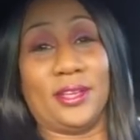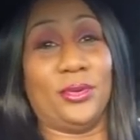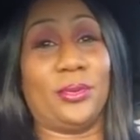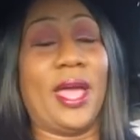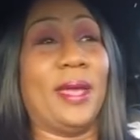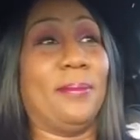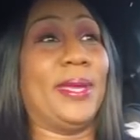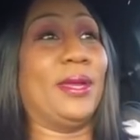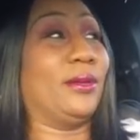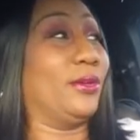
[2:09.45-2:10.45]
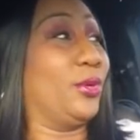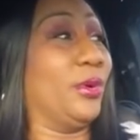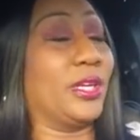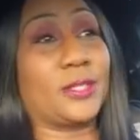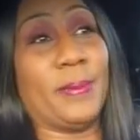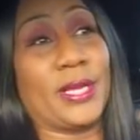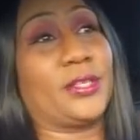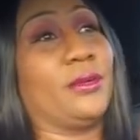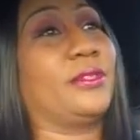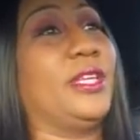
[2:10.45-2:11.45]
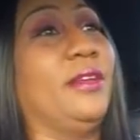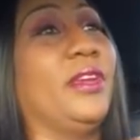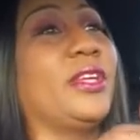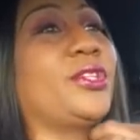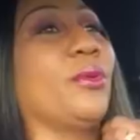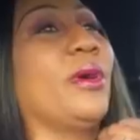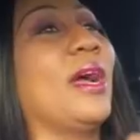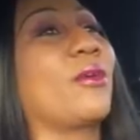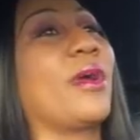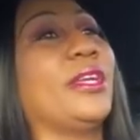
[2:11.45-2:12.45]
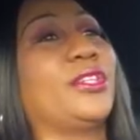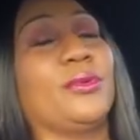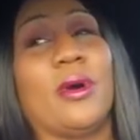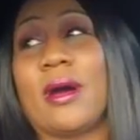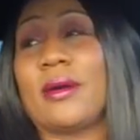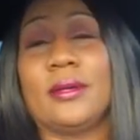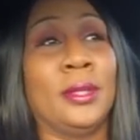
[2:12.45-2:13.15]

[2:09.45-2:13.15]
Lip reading: You can't be doing a special on TV showing how great you are